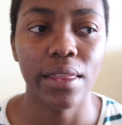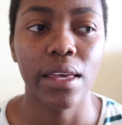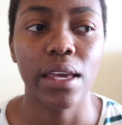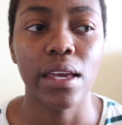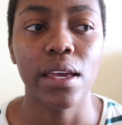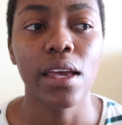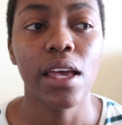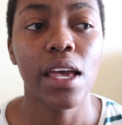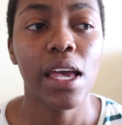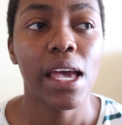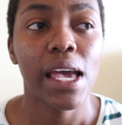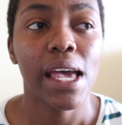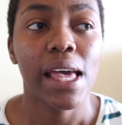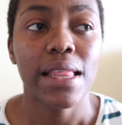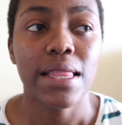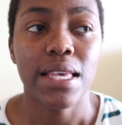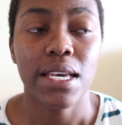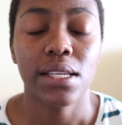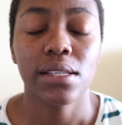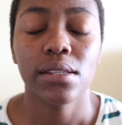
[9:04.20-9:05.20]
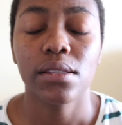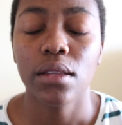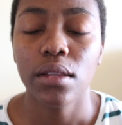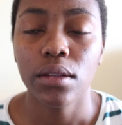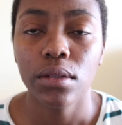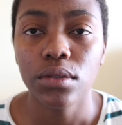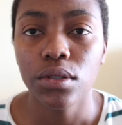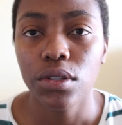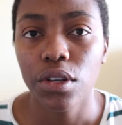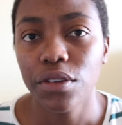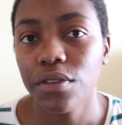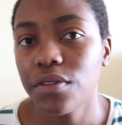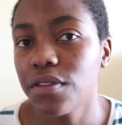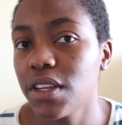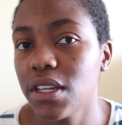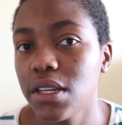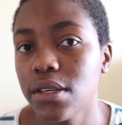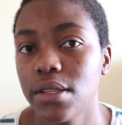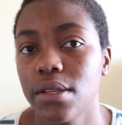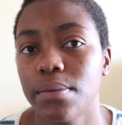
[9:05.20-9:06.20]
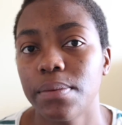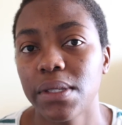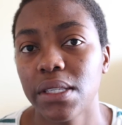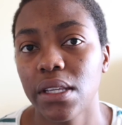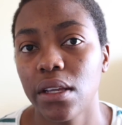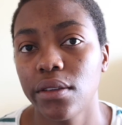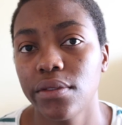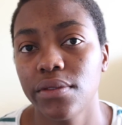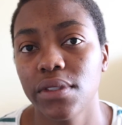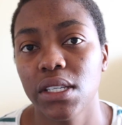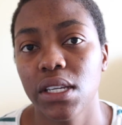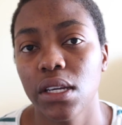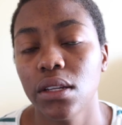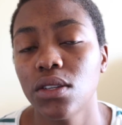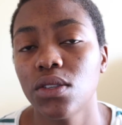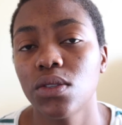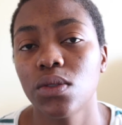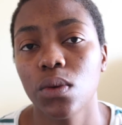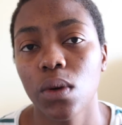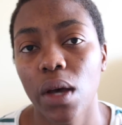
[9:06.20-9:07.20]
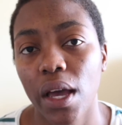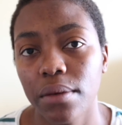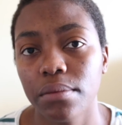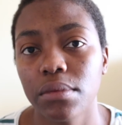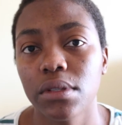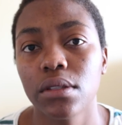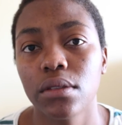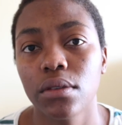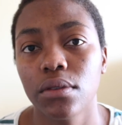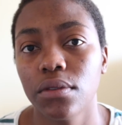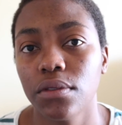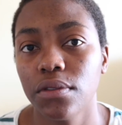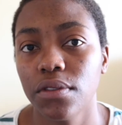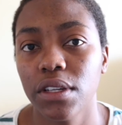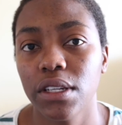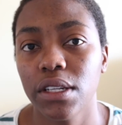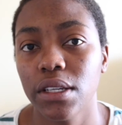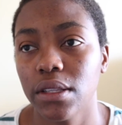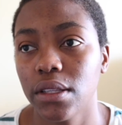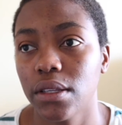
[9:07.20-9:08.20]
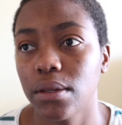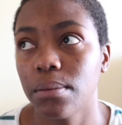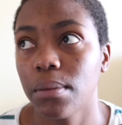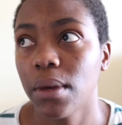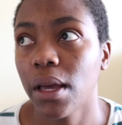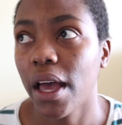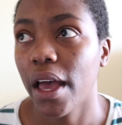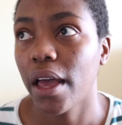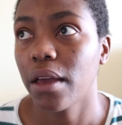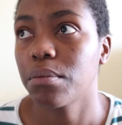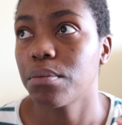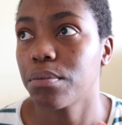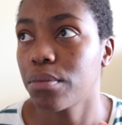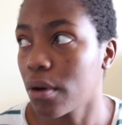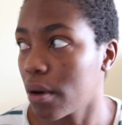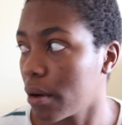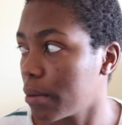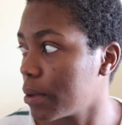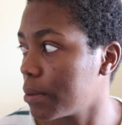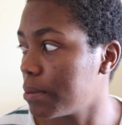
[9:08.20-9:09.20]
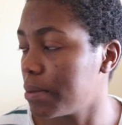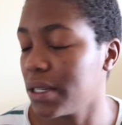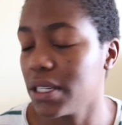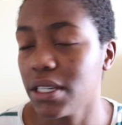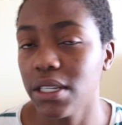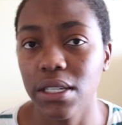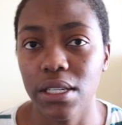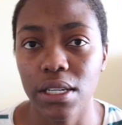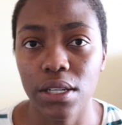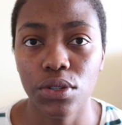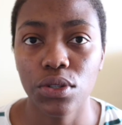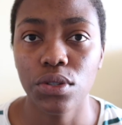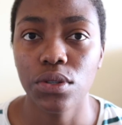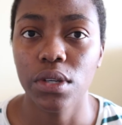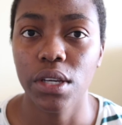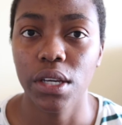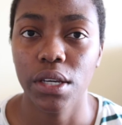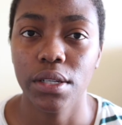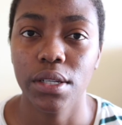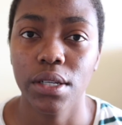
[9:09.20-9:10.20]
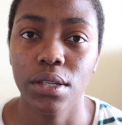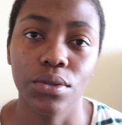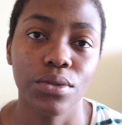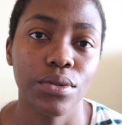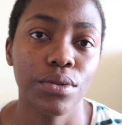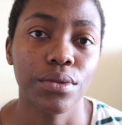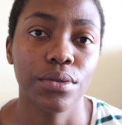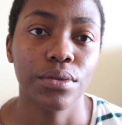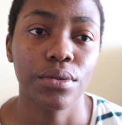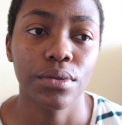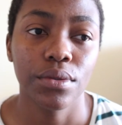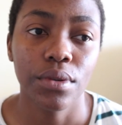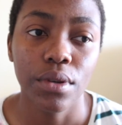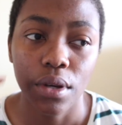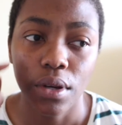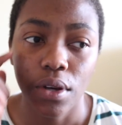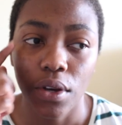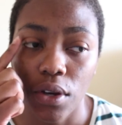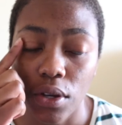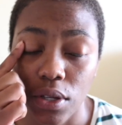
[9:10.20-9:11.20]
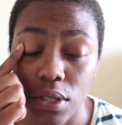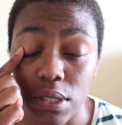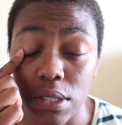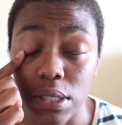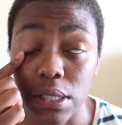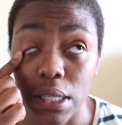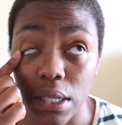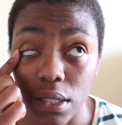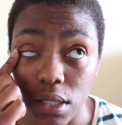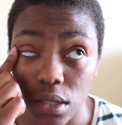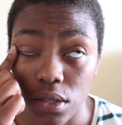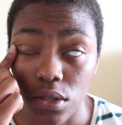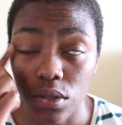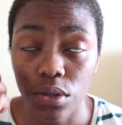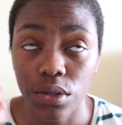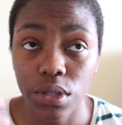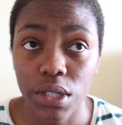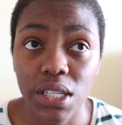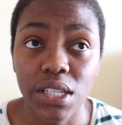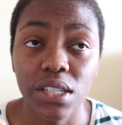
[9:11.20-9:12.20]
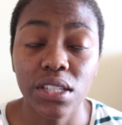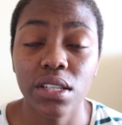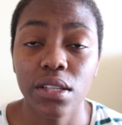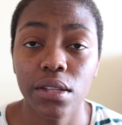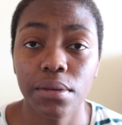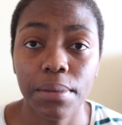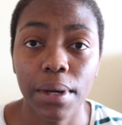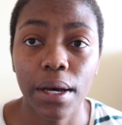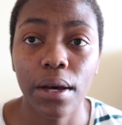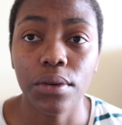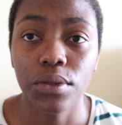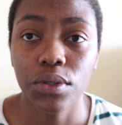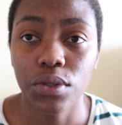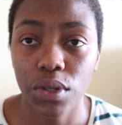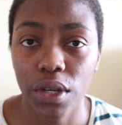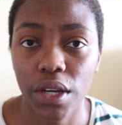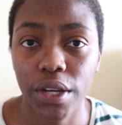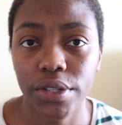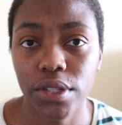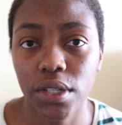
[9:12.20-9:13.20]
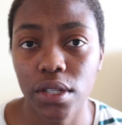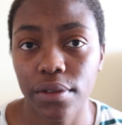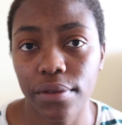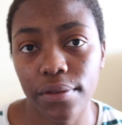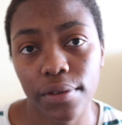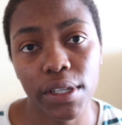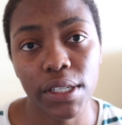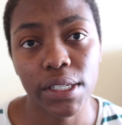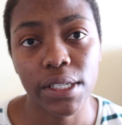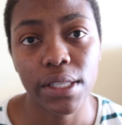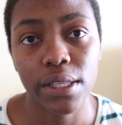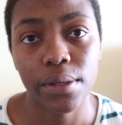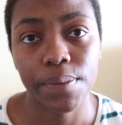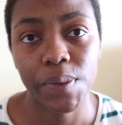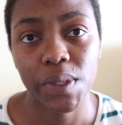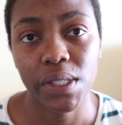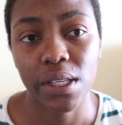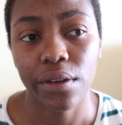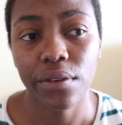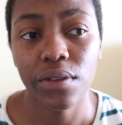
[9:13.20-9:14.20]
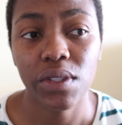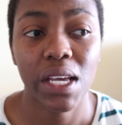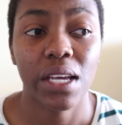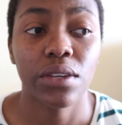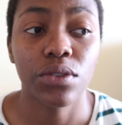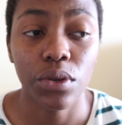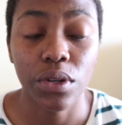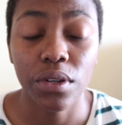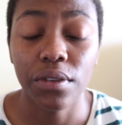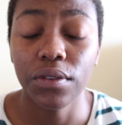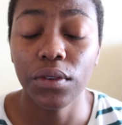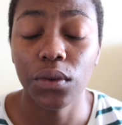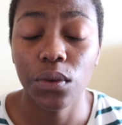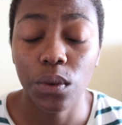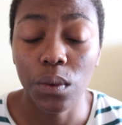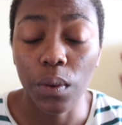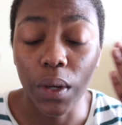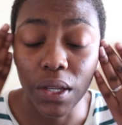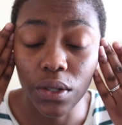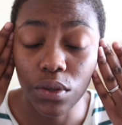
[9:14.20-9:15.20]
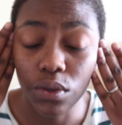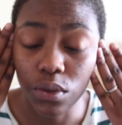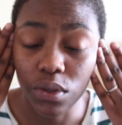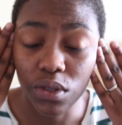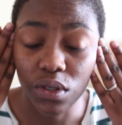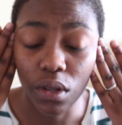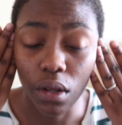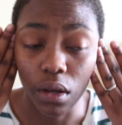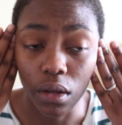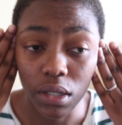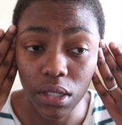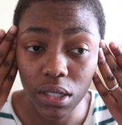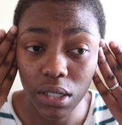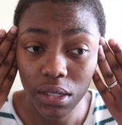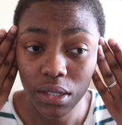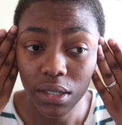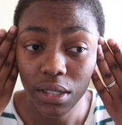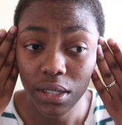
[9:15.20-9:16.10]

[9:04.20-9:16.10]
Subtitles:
They are still not feeding themselves yet, so I'm still feeding them. I probably need to get into starting to teach them how to actually feed themselves. I don't even know where to start.